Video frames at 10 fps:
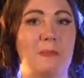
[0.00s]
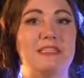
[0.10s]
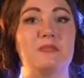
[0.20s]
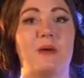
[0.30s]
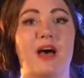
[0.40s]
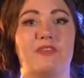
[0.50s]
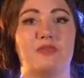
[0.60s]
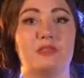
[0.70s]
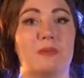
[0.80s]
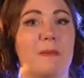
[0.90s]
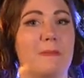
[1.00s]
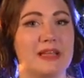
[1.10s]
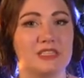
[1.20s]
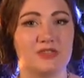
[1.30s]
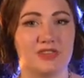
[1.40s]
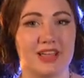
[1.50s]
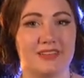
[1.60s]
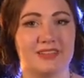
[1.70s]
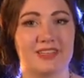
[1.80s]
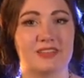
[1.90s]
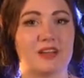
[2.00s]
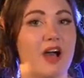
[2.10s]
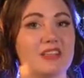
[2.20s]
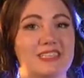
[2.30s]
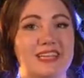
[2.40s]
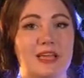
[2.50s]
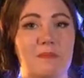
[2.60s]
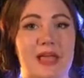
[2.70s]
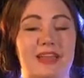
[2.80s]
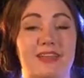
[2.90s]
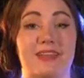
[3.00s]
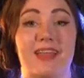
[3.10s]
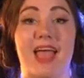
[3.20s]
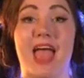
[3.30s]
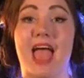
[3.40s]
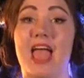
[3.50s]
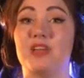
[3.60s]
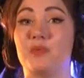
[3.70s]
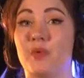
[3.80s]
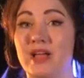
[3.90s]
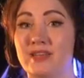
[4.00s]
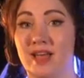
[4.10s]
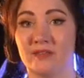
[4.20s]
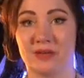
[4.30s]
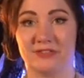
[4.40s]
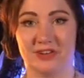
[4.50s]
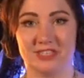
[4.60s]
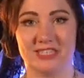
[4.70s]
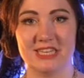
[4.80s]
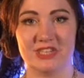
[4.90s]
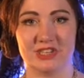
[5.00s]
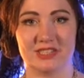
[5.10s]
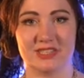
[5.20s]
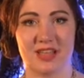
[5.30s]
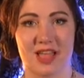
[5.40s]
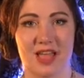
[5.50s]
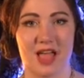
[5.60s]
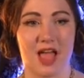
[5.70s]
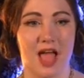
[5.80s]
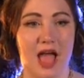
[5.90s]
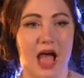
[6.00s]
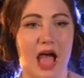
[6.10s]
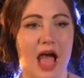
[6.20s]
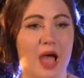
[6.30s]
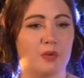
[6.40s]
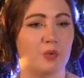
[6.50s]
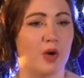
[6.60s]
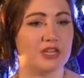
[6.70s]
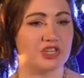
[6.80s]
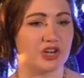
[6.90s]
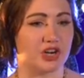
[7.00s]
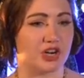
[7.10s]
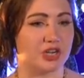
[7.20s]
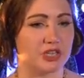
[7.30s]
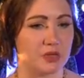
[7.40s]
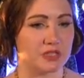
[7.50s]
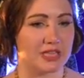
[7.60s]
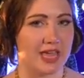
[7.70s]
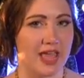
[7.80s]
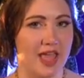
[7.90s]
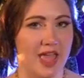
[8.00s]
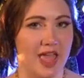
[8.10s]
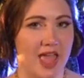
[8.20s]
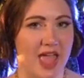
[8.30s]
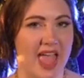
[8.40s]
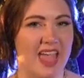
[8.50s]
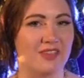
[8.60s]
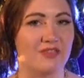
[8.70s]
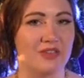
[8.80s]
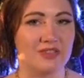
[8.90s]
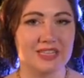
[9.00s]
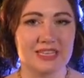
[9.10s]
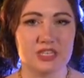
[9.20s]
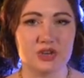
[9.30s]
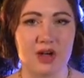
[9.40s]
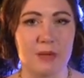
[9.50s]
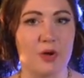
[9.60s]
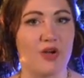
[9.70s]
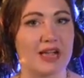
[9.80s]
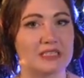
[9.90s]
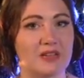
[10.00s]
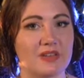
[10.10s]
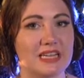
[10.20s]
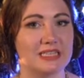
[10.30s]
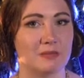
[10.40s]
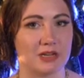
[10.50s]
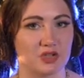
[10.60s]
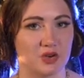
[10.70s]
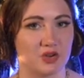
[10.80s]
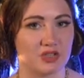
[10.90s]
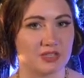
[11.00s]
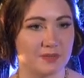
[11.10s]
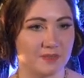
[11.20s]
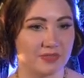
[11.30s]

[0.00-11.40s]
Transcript: Mrs. Puff was my best friend, constant companion, and one of my first teachers. I would watch her closely and vividly describe her activities in my journals.